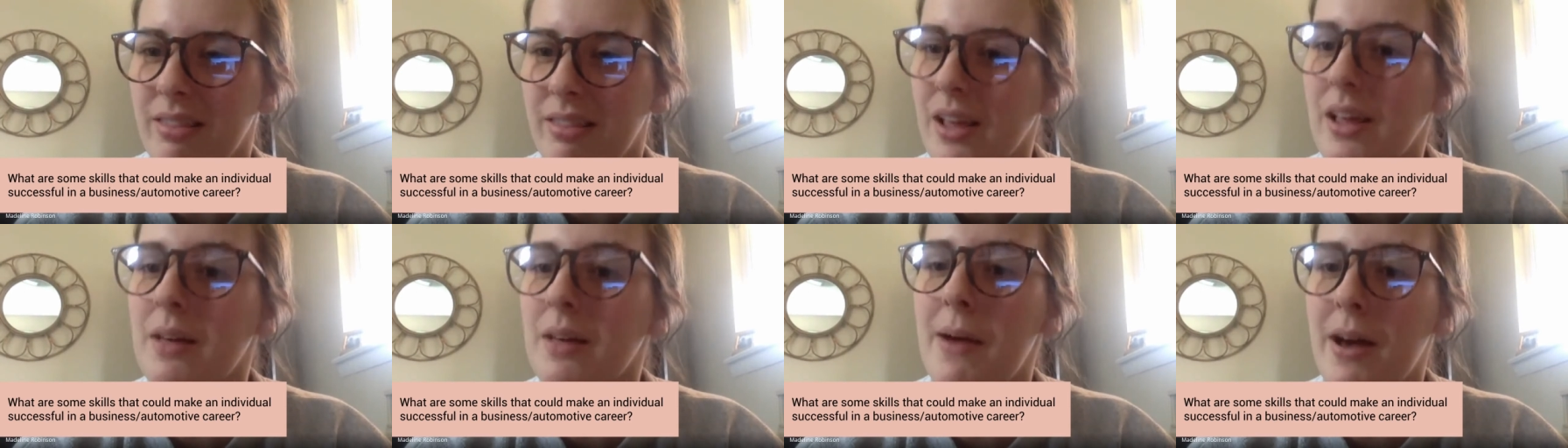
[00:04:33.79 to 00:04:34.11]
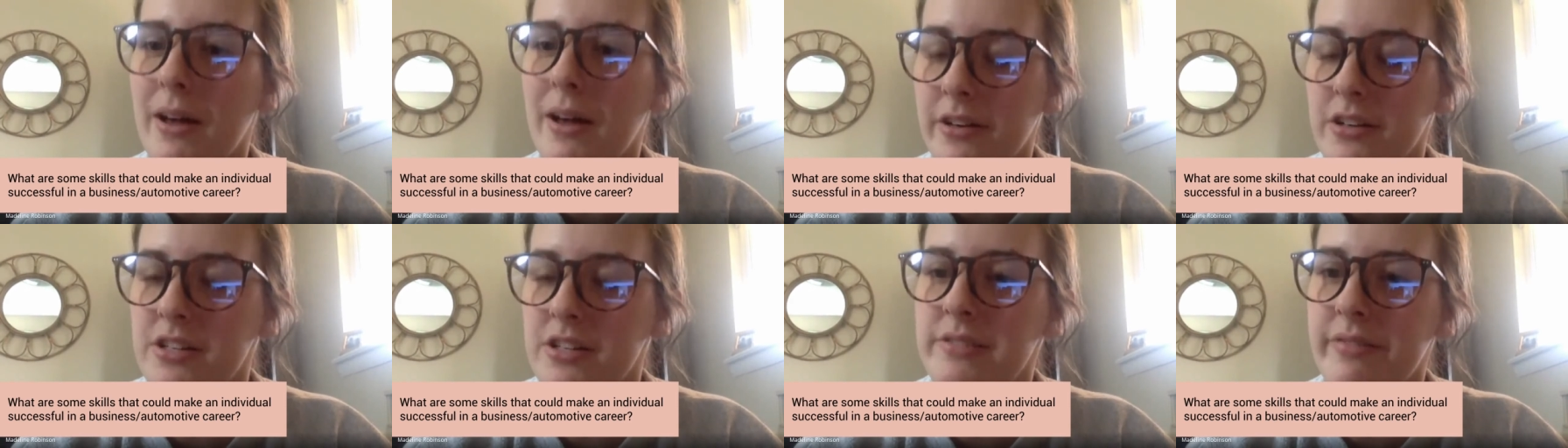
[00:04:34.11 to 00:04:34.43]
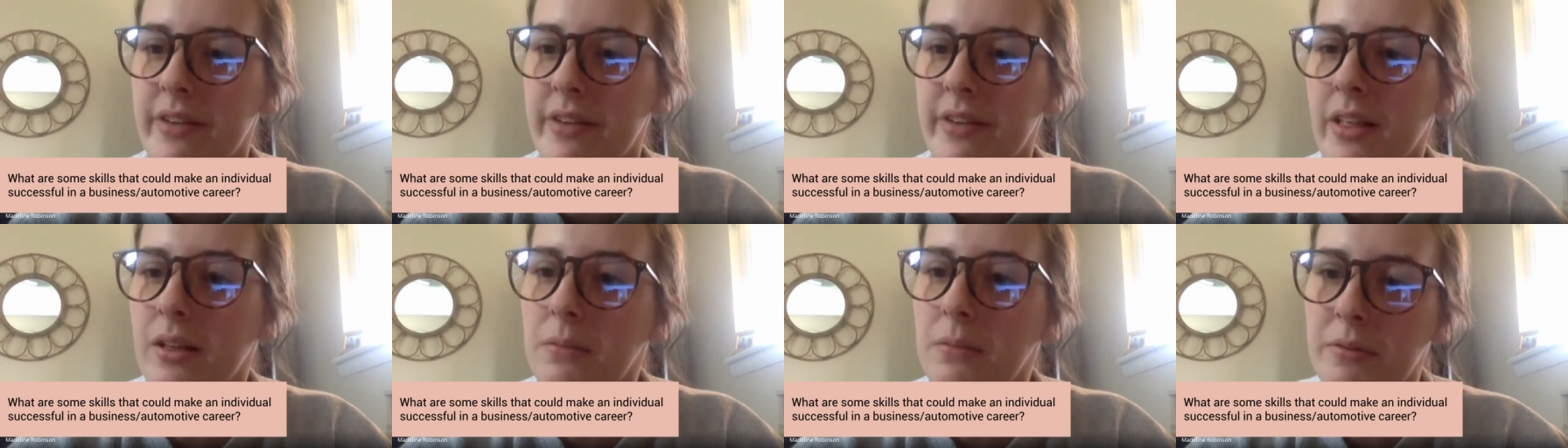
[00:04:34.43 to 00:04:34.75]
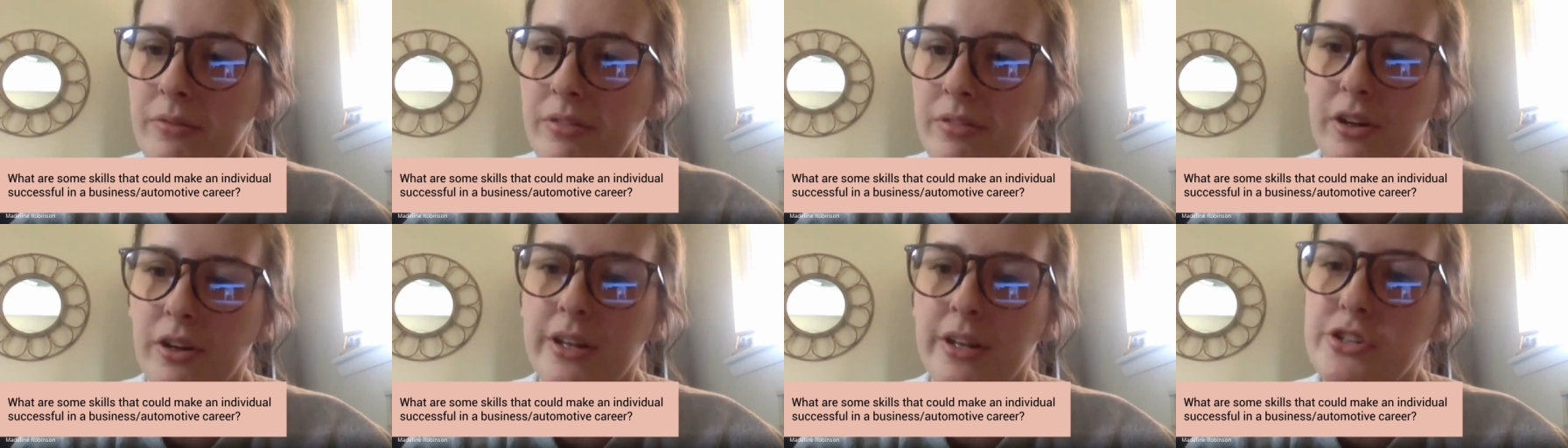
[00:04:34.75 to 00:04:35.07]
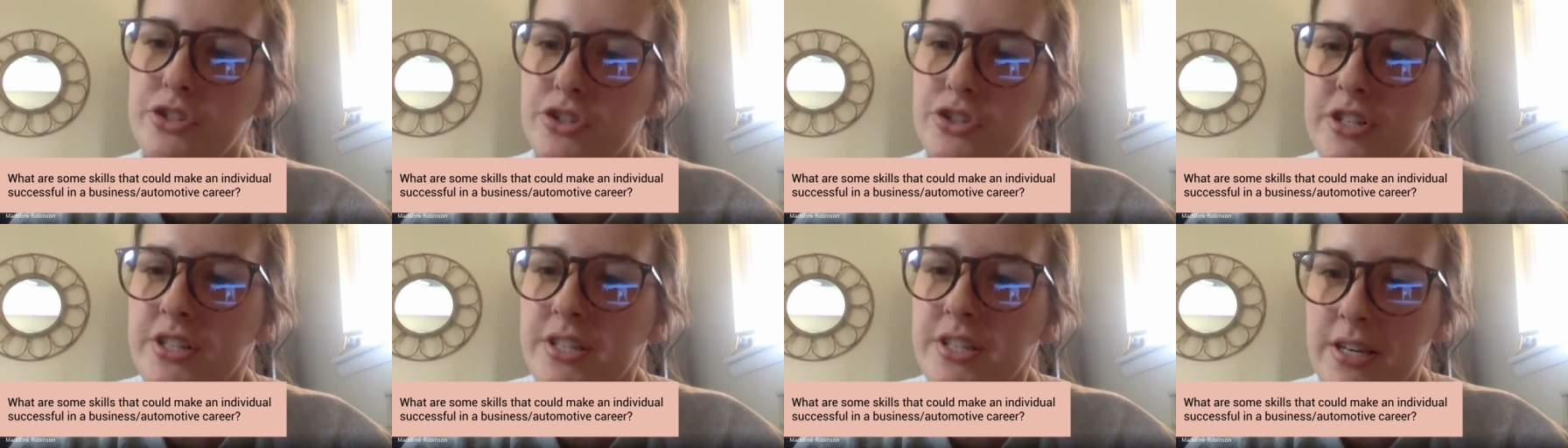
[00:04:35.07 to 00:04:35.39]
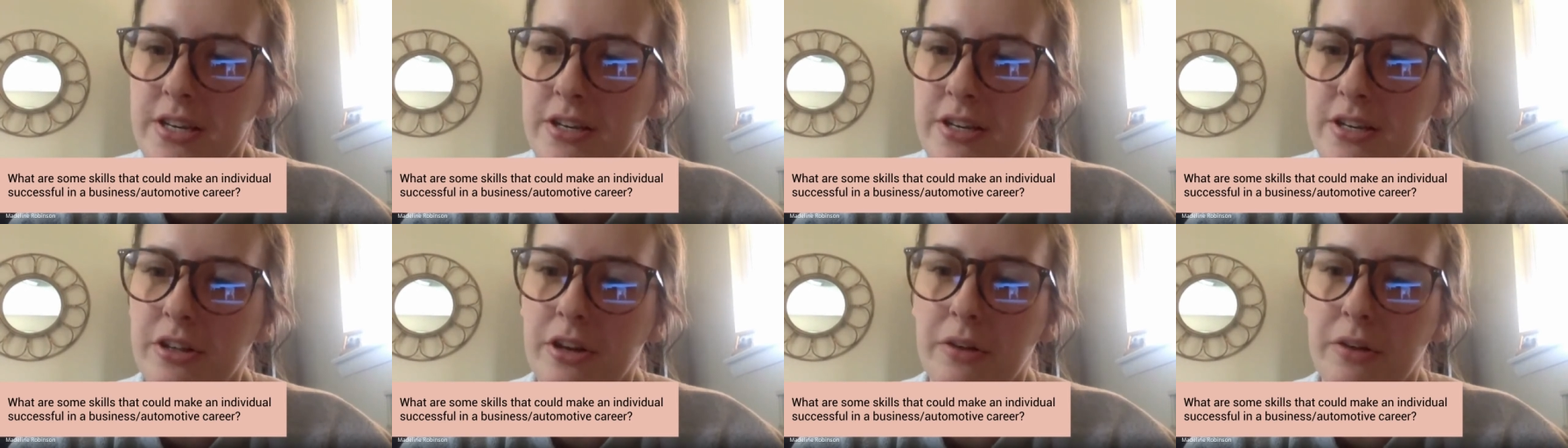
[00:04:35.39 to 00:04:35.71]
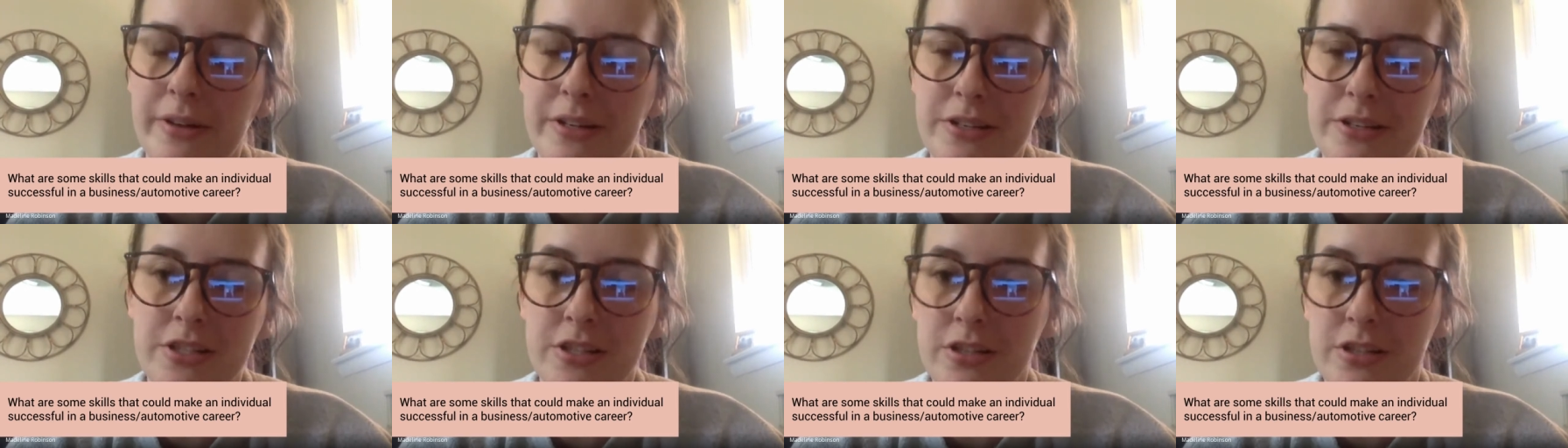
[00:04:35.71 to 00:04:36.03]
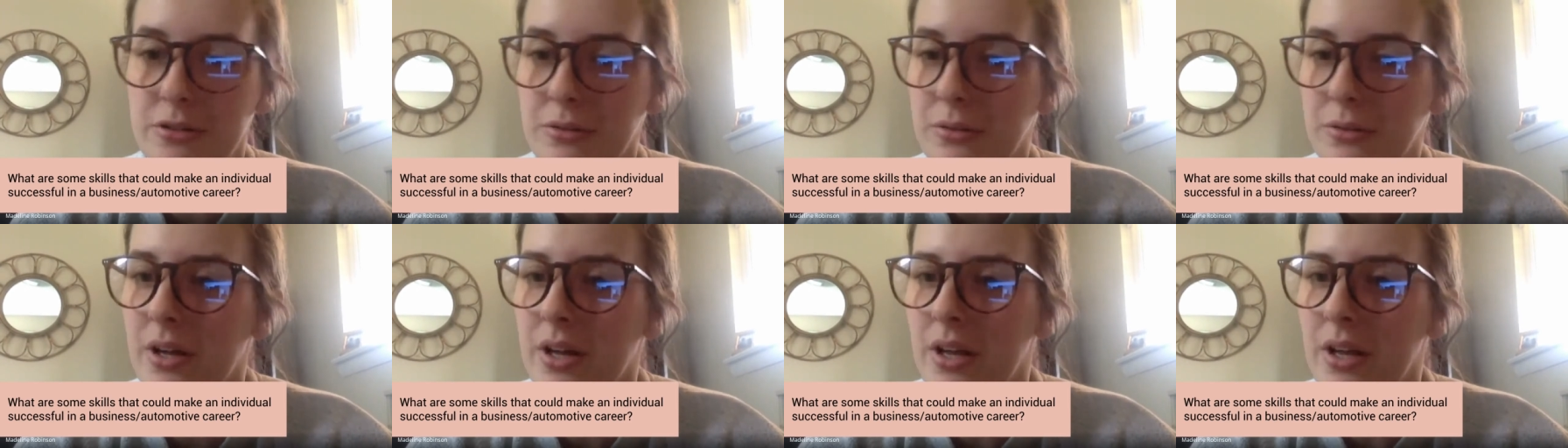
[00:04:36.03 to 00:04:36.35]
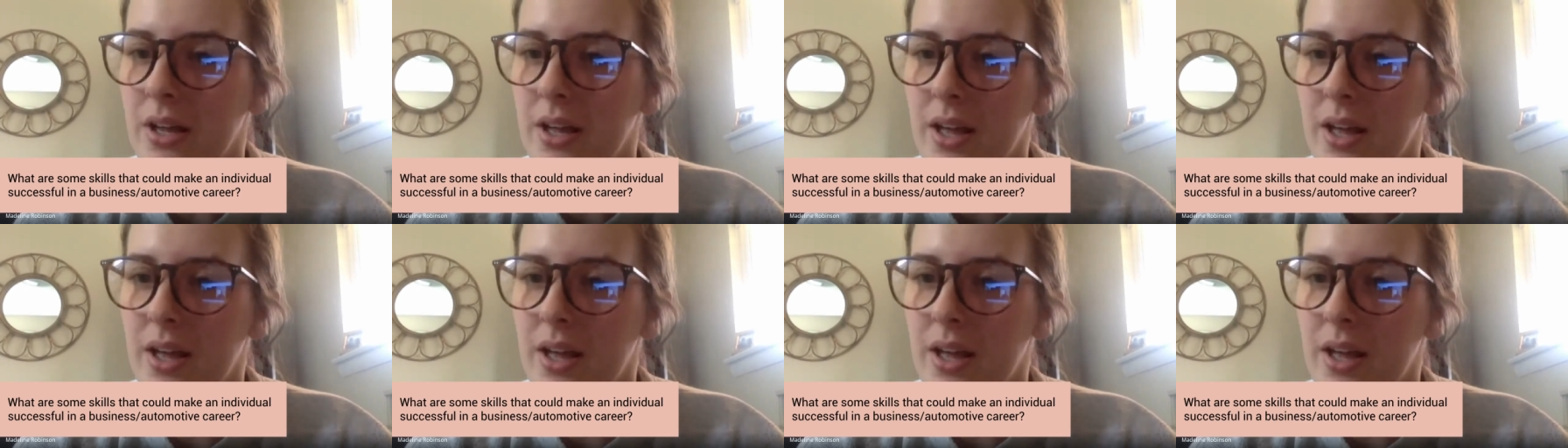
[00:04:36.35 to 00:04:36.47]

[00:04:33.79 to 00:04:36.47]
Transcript: think about or develop if they're interested in going to